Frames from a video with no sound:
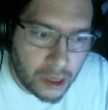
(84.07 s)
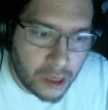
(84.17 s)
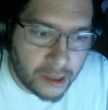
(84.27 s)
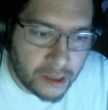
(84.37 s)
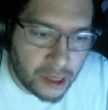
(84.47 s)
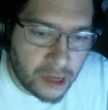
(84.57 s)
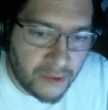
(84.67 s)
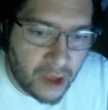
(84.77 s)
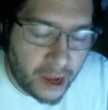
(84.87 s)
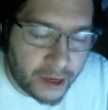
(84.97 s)
see if it
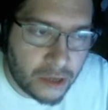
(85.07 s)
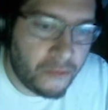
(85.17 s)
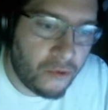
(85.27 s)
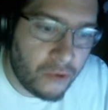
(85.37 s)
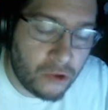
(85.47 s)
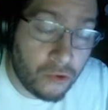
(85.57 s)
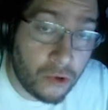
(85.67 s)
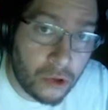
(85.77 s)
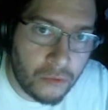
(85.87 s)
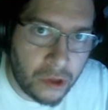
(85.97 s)
actually
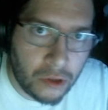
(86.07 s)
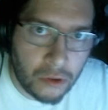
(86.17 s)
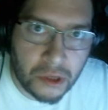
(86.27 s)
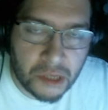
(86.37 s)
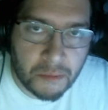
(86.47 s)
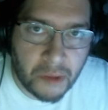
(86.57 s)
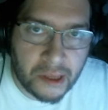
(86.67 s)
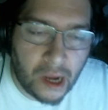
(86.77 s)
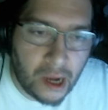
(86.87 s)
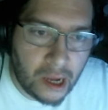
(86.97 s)
reduces my
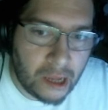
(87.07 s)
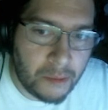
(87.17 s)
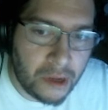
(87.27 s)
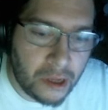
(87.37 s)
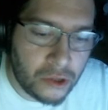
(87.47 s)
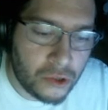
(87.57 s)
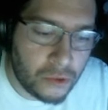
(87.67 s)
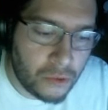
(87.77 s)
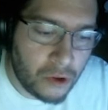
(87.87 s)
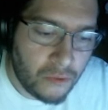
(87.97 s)
time into
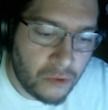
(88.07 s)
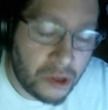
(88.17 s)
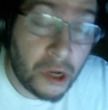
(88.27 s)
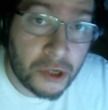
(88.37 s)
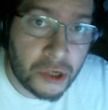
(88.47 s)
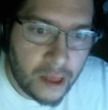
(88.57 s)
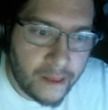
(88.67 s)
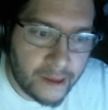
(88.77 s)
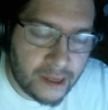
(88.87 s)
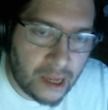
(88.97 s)
retouching
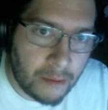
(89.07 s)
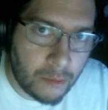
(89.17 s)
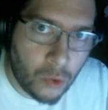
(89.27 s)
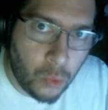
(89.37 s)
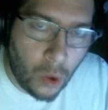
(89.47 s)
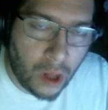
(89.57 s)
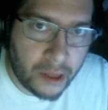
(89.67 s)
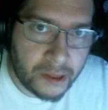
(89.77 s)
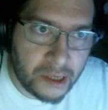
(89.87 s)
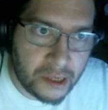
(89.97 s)
the same
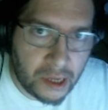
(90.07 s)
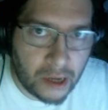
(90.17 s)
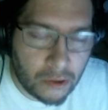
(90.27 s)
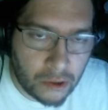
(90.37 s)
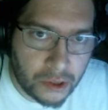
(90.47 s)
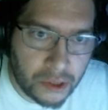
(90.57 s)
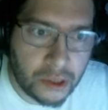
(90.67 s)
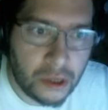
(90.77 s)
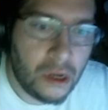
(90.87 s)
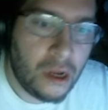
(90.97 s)
quality standards
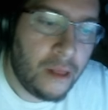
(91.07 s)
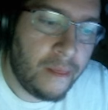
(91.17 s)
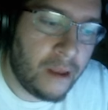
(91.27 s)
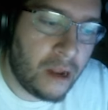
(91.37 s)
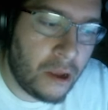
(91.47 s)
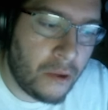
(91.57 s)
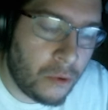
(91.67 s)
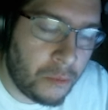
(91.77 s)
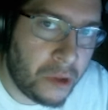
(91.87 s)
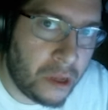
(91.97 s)
than I
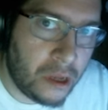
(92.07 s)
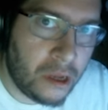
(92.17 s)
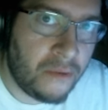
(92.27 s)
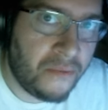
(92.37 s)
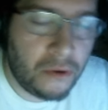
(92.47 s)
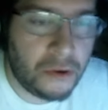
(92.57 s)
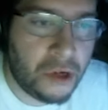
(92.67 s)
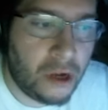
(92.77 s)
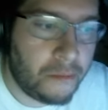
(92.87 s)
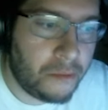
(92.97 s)
would be in
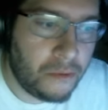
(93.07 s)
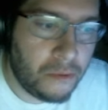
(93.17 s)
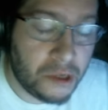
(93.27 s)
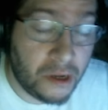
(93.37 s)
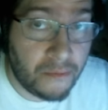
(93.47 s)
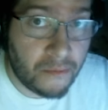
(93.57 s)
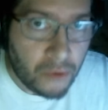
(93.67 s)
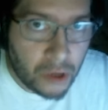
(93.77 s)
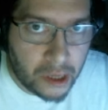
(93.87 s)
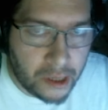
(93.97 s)
Photoshop, which I
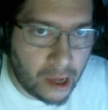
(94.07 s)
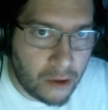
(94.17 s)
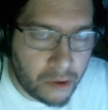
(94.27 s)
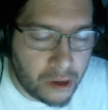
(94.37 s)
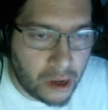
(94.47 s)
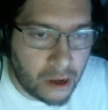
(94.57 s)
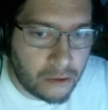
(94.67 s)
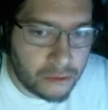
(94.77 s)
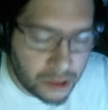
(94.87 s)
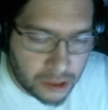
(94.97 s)
really doubt right now.
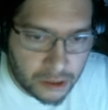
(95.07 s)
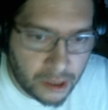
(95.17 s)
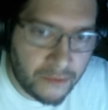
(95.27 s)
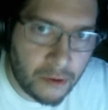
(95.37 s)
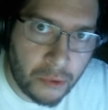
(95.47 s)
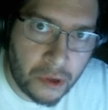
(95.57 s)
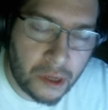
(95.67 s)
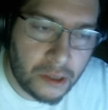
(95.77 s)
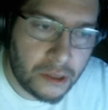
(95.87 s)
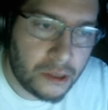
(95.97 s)
Just give you a
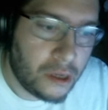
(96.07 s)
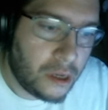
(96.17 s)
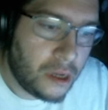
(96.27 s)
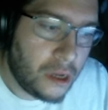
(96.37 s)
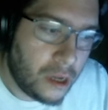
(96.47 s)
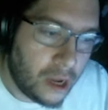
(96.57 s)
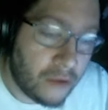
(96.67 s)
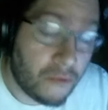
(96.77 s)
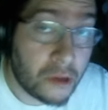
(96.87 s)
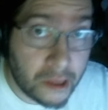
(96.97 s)
pretense, I
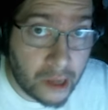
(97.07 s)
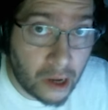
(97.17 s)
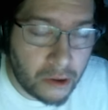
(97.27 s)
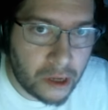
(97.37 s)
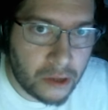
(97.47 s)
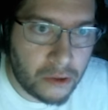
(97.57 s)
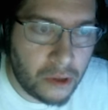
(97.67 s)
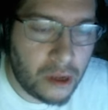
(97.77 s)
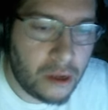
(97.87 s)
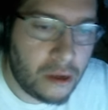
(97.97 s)
really doubt it could do
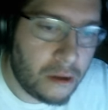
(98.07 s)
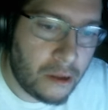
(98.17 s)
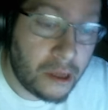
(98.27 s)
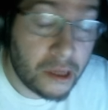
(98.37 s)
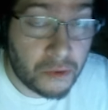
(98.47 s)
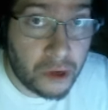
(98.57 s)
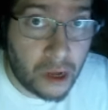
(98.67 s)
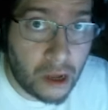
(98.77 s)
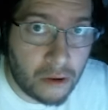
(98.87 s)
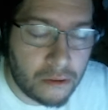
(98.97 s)
that, at least right
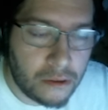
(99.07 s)
now.